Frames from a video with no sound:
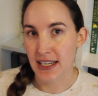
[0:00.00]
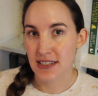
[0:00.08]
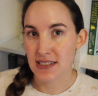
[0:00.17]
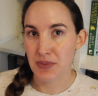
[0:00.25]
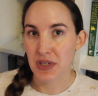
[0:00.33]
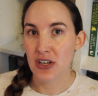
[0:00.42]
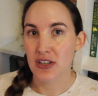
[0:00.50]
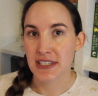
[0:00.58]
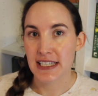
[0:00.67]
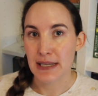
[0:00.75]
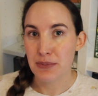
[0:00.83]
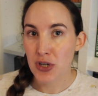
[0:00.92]
something called
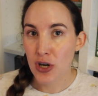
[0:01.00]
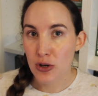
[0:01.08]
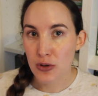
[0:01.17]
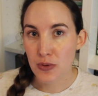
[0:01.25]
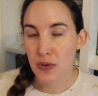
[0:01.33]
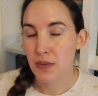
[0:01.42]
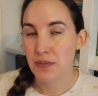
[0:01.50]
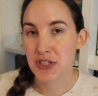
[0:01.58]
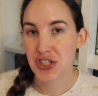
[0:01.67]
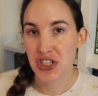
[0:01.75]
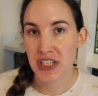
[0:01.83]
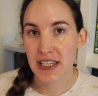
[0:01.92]
an Imago
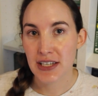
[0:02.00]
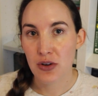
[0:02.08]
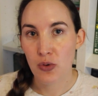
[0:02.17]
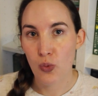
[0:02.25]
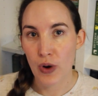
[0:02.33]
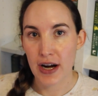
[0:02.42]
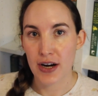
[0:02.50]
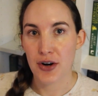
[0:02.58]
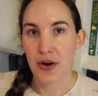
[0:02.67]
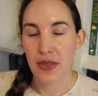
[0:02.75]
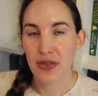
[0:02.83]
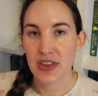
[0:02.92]
machine
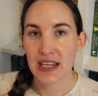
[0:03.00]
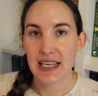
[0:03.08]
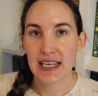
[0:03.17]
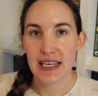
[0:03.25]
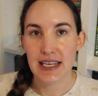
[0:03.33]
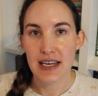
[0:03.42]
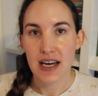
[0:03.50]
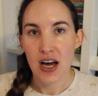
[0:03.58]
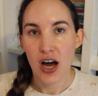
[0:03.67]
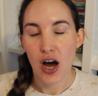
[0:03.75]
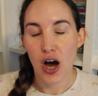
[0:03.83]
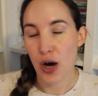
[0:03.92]
where the
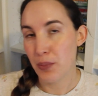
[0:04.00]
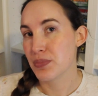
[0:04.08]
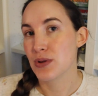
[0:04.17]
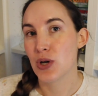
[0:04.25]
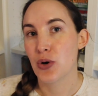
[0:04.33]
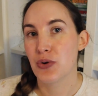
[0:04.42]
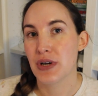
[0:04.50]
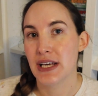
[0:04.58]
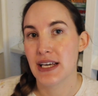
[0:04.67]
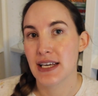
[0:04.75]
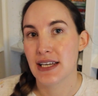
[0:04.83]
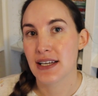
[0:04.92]

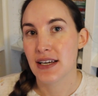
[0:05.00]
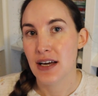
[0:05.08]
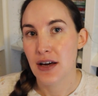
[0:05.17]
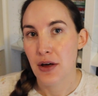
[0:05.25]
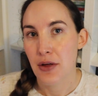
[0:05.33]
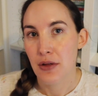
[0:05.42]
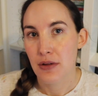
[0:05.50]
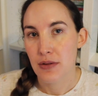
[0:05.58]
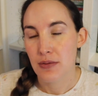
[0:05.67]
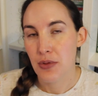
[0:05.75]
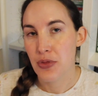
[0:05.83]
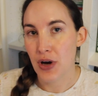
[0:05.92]
uploaded
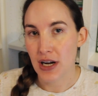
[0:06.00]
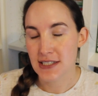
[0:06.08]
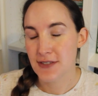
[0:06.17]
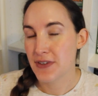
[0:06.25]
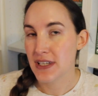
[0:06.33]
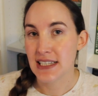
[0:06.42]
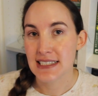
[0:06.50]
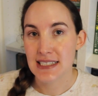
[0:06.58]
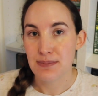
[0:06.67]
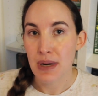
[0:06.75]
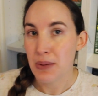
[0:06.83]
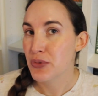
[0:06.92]
thoughts, feelings,
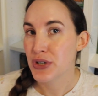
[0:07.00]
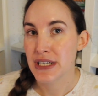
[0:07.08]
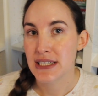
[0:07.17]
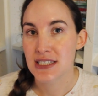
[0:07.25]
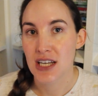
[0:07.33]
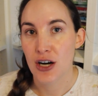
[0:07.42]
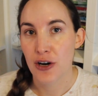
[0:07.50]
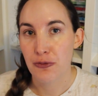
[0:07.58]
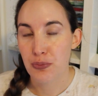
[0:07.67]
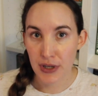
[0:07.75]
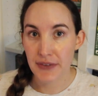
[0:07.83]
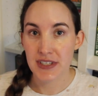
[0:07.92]
and memories
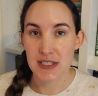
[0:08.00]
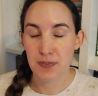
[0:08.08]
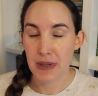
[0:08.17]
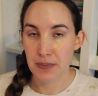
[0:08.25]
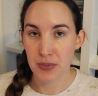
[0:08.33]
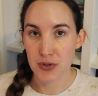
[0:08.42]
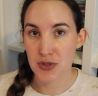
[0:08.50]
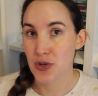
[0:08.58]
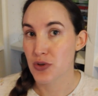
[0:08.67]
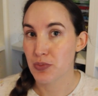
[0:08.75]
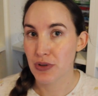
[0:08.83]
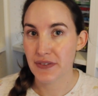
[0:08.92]
of previous people, so
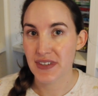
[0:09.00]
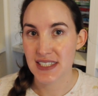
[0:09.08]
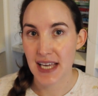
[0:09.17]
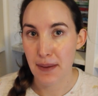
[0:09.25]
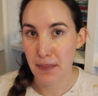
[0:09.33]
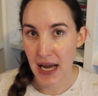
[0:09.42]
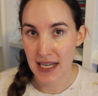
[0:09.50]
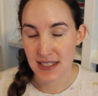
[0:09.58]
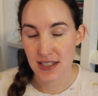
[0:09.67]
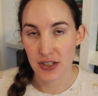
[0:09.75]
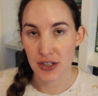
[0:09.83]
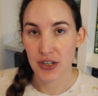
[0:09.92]
the previous
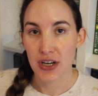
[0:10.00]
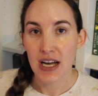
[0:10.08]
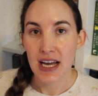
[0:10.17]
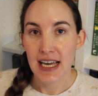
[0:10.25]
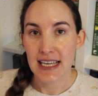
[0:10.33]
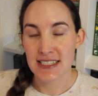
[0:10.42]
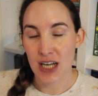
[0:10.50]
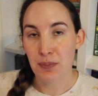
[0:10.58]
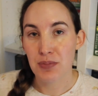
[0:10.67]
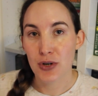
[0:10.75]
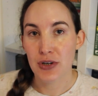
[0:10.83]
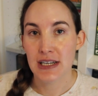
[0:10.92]
ambassador, is
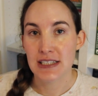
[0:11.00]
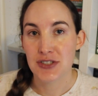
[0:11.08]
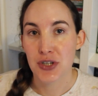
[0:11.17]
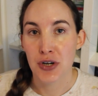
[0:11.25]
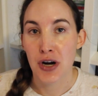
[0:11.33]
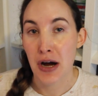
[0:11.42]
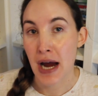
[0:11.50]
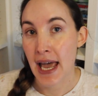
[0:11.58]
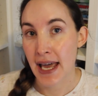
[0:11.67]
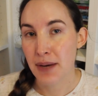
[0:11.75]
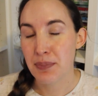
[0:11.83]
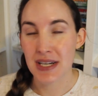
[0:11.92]
uploaded into her
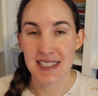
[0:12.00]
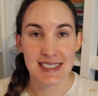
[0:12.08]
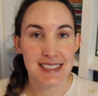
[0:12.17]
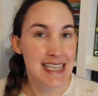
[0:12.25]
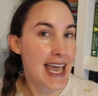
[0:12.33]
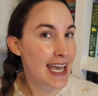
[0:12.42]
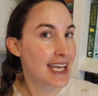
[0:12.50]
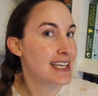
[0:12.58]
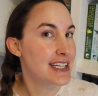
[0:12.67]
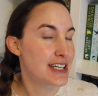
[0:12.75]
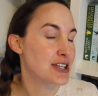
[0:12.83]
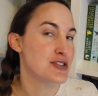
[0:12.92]
head, but it's 10
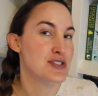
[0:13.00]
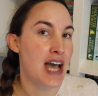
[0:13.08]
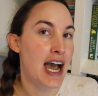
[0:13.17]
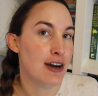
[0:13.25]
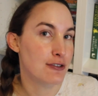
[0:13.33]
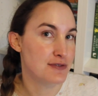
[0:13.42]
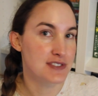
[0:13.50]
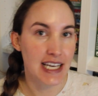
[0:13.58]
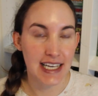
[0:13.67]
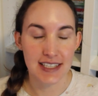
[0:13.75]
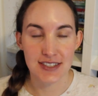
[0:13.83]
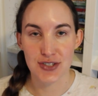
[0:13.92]
years out of
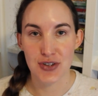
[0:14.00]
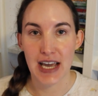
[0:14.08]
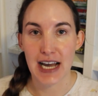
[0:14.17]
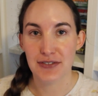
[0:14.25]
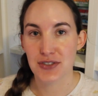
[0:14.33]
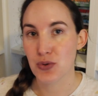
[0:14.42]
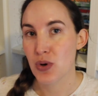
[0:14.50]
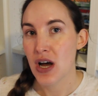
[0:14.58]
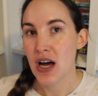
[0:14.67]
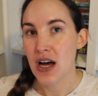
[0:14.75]
date. So they have to,